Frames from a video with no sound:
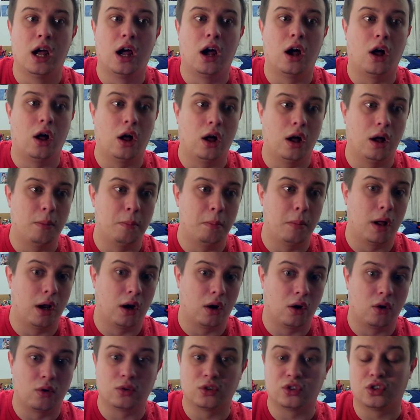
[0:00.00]

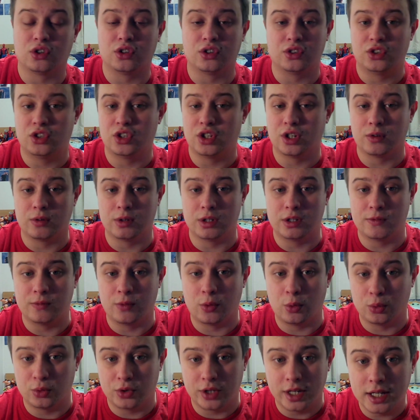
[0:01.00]
alongside Series
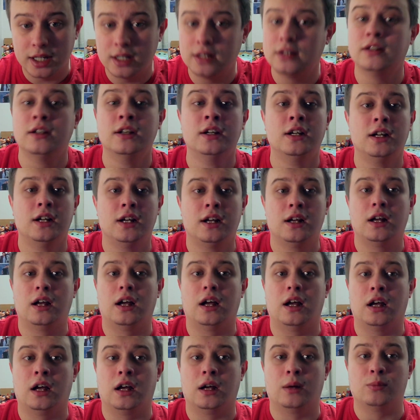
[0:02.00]
14.
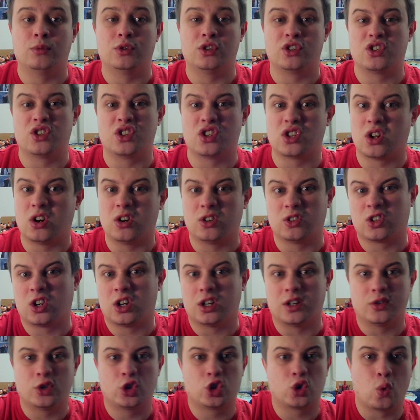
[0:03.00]
Just to
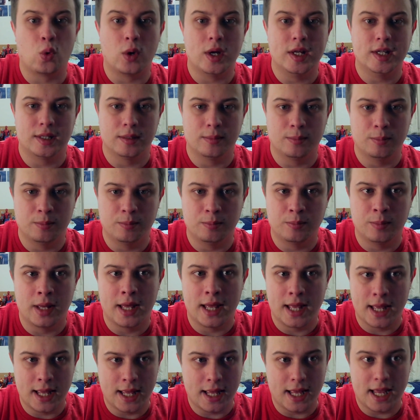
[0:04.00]
kind of squeeze him
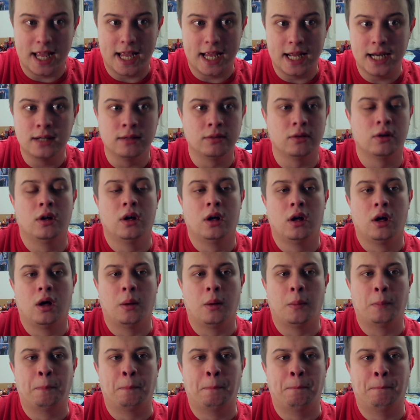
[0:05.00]
in.
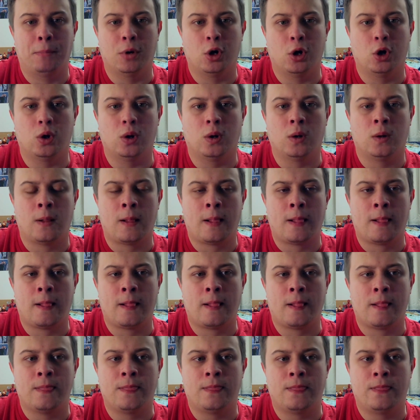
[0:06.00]
But
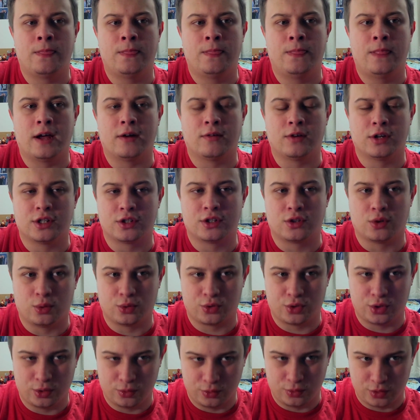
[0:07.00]
there is
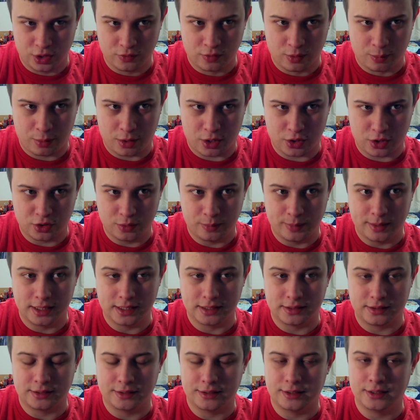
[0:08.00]
also the other
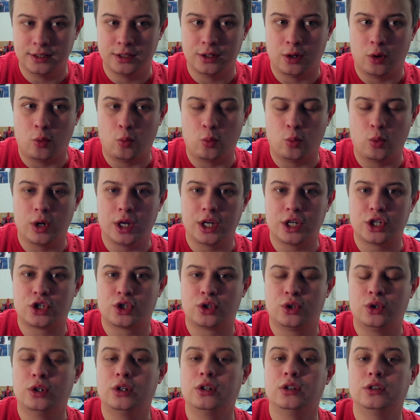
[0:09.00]
possibility, which
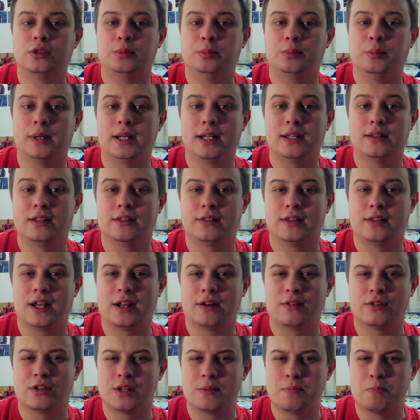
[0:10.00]
could mean that
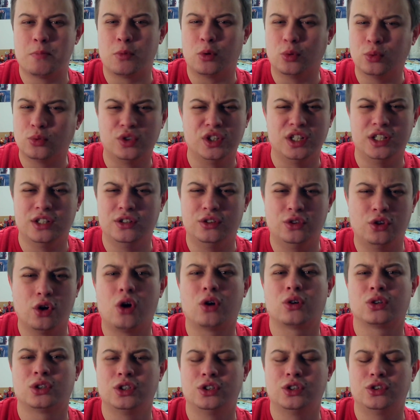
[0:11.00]
there is a
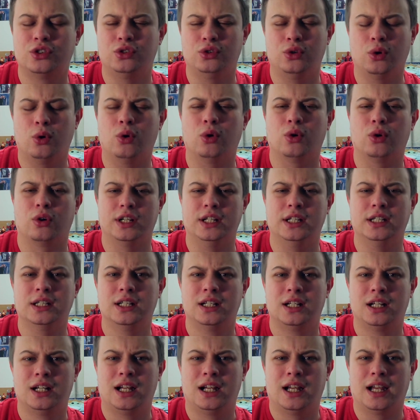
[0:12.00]
multi-Doctor story
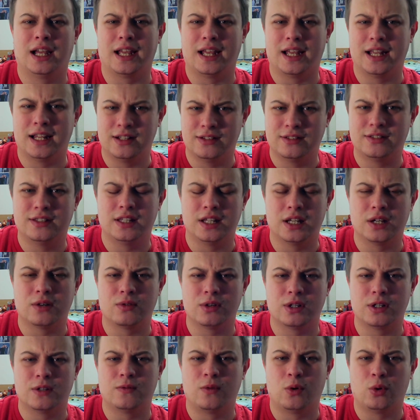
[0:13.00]
in
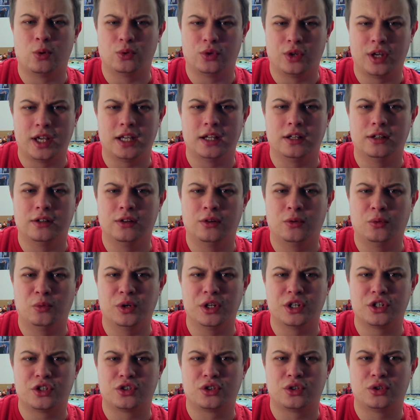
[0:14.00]
Series 14,
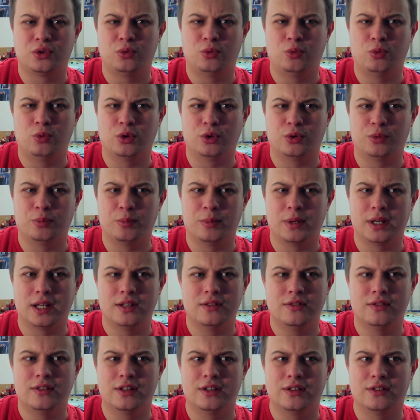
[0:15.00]
which would
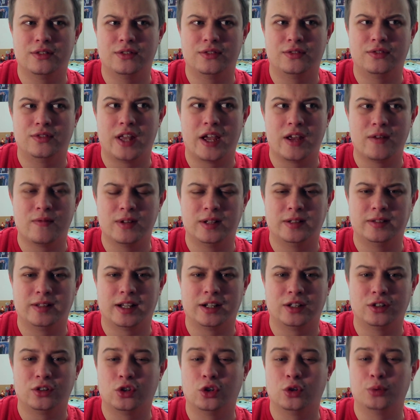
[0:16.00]
mean that David
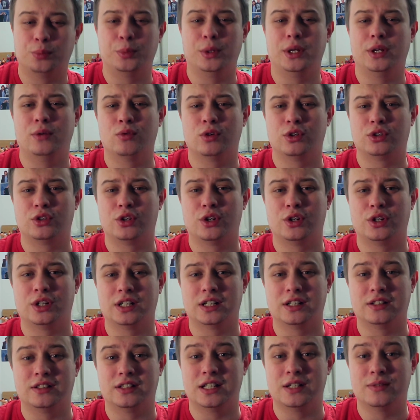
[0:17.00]
Tennant could be
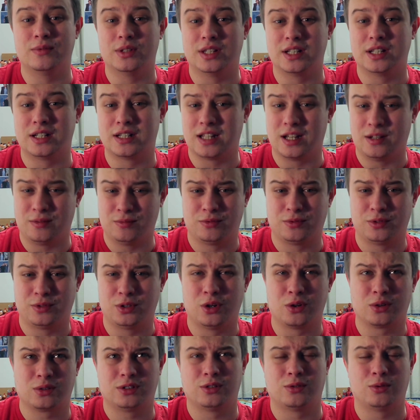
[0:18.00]
returning as either the 10th
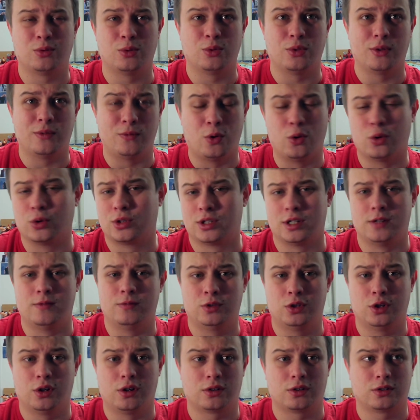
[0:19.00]
Doctor or the
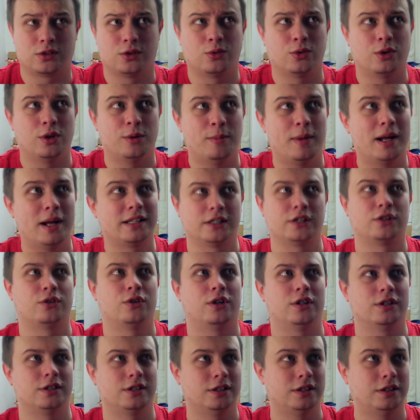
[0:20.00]
14th Doctor or the
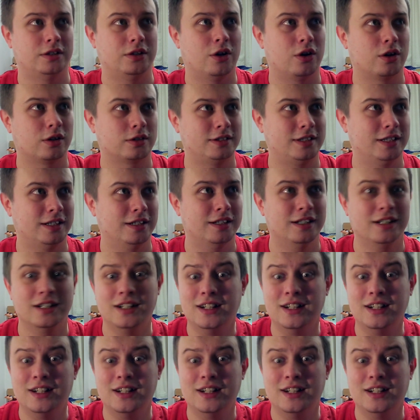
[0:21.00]
Metacrisis Doctor